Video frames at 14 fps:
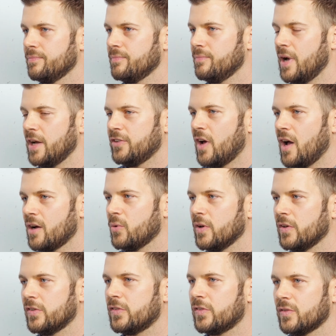my talk
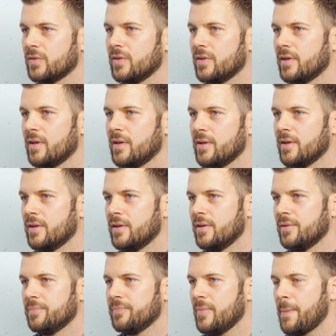was,
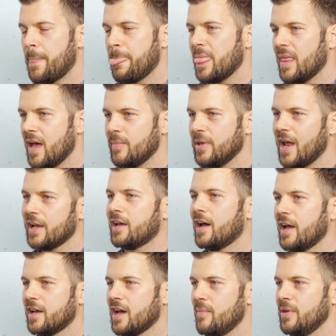
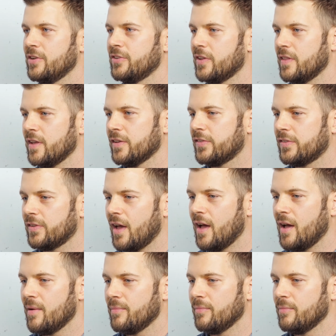I come into this
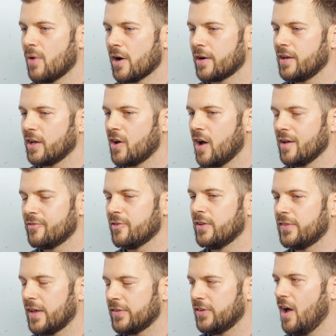marketing
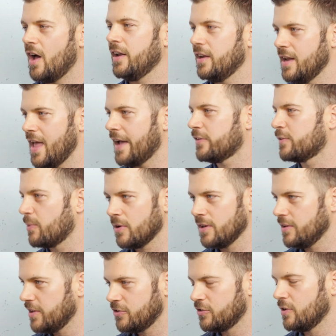conference as not an expert
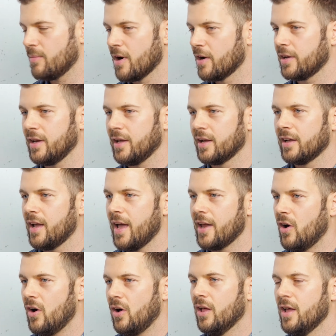in digital marketing at
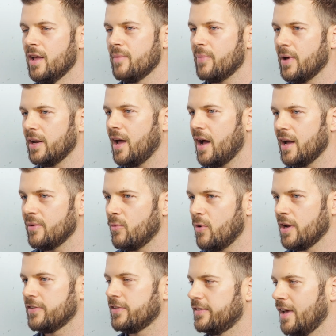all, but I
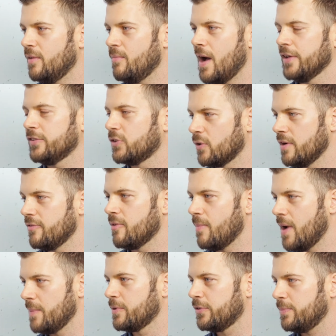wanted to tell my story from
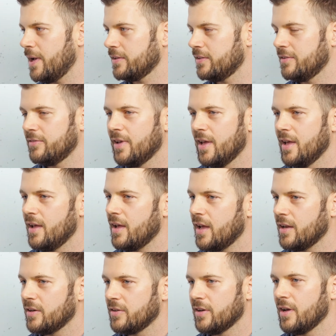my perspective,
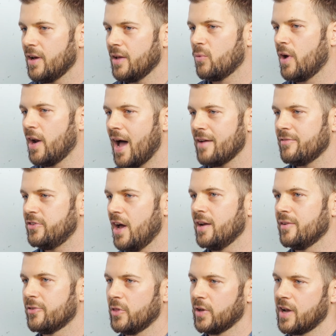and what I've
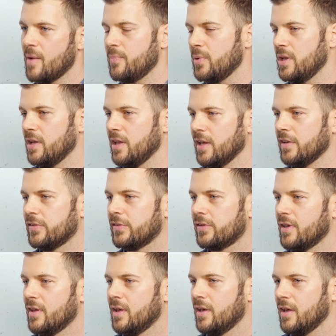done for the company is
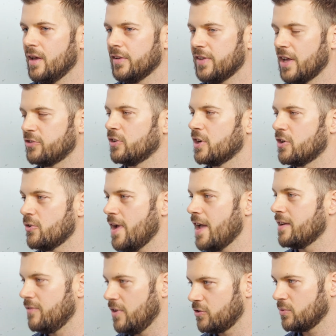essentially create
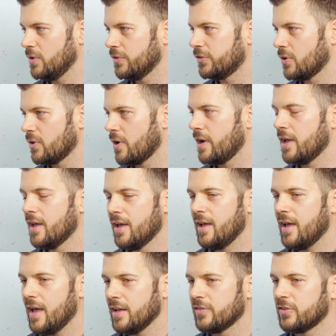a visual story.
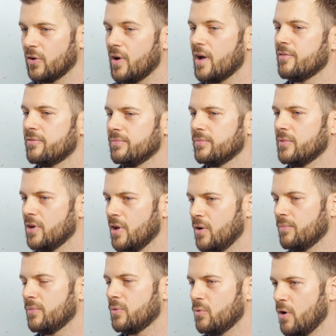And so I've
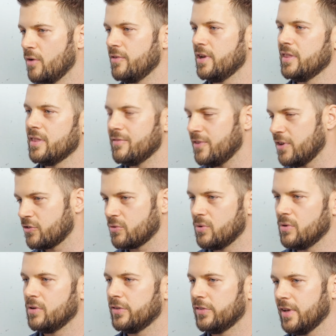woven in the
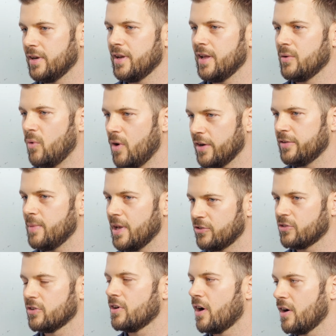visuals and wanted to make
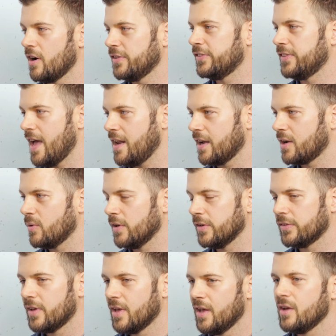sure our aesthetic
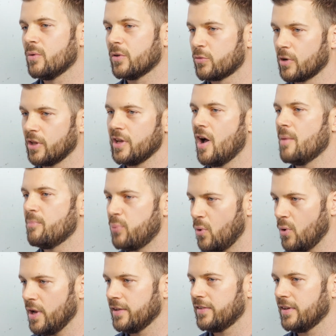was really on
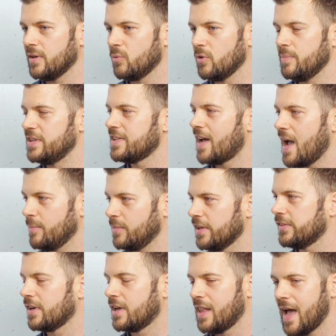point and would be
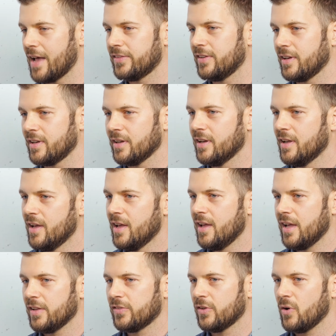timeless and classic. And
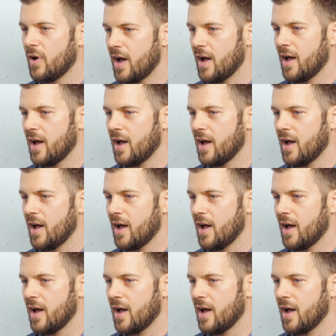so